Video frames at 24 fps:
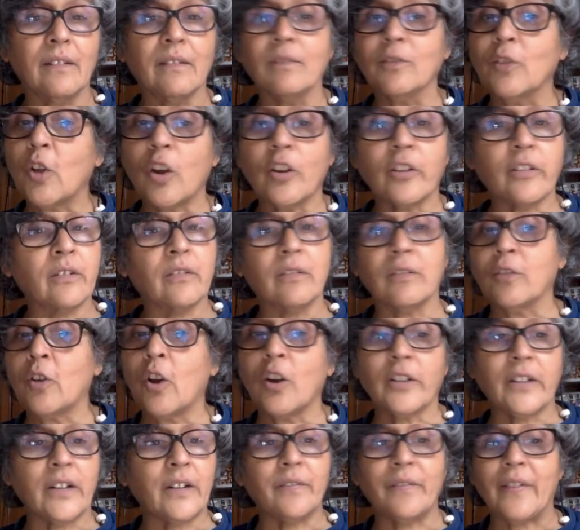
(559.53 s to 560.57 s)
Not
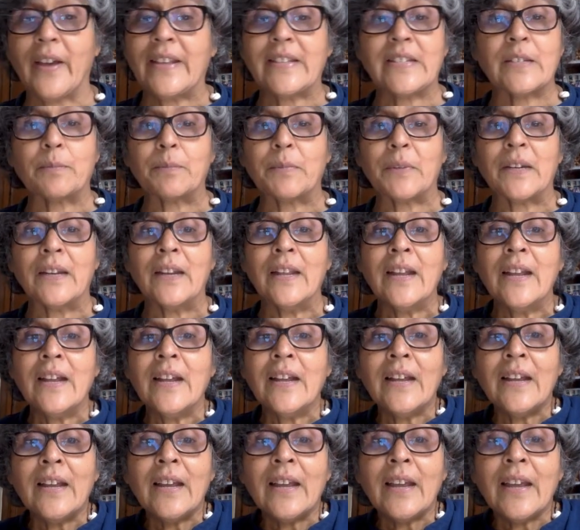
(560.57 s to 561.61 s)
advisable.
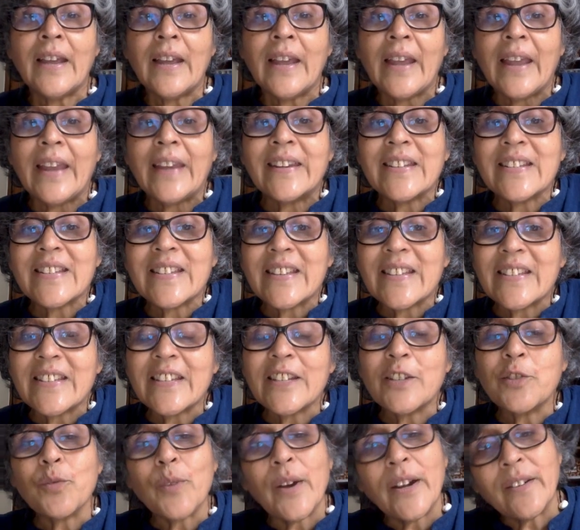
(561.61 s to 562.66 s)
It is
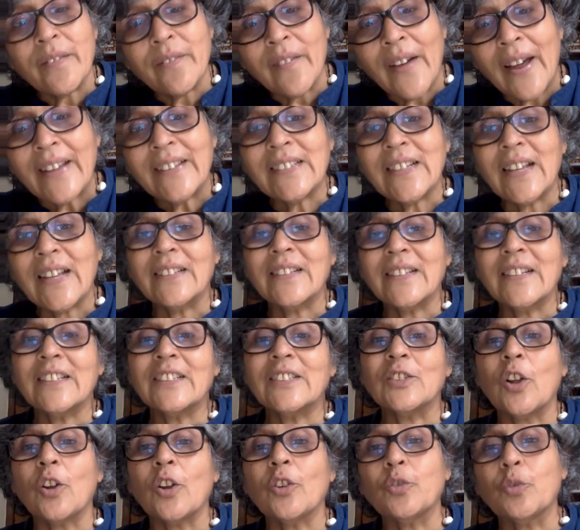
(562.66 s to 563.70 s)
easy to advise others
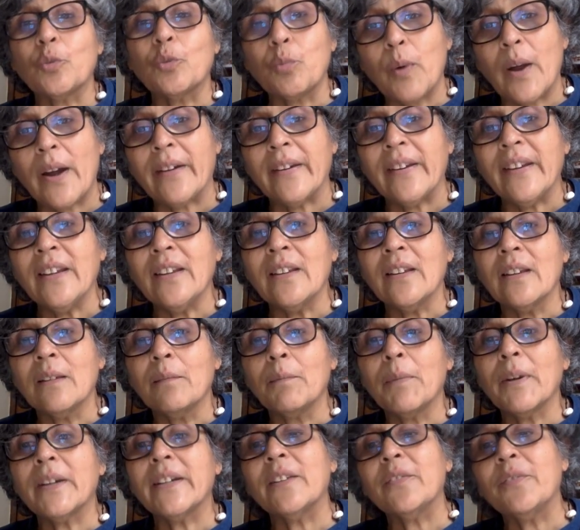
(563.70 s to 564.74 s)
not to worry,
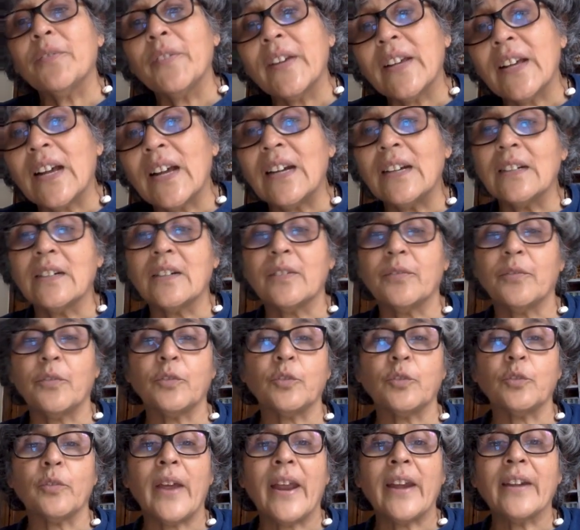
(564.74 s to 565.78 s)
but difficult
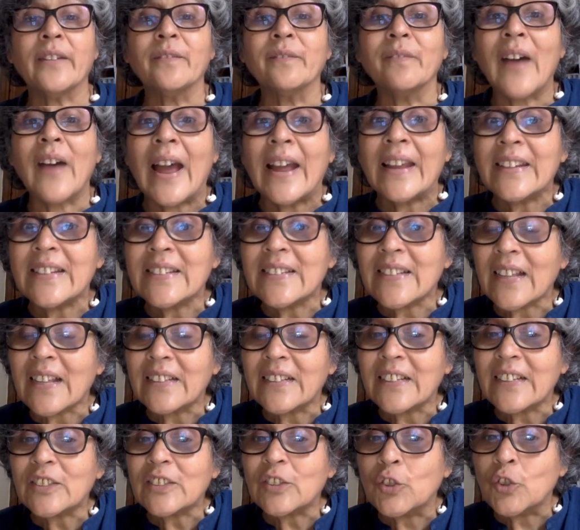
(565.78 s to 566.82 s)
to advise
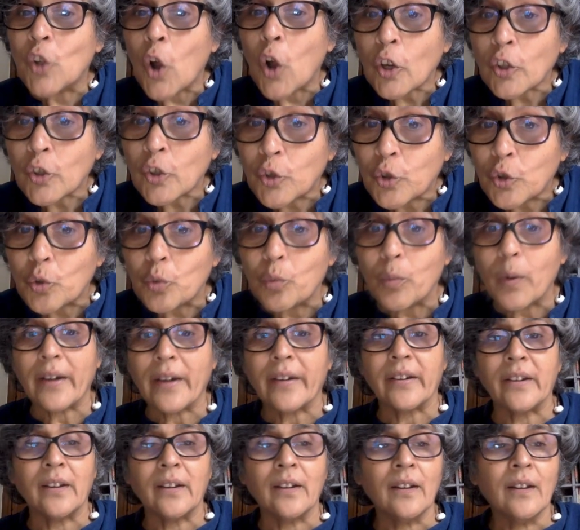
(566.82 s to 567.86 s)
others not to
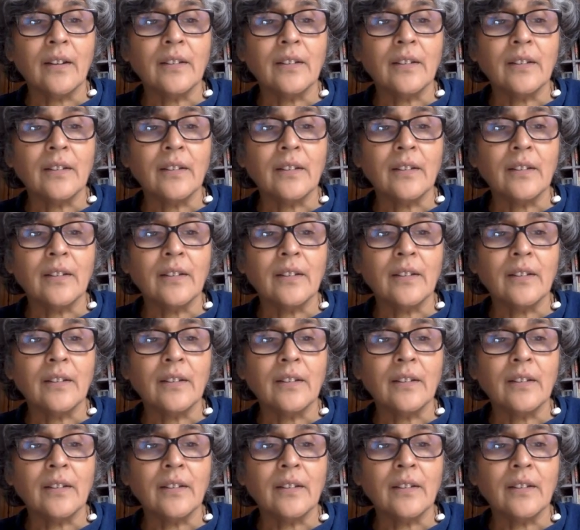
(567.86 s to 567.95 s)
worry.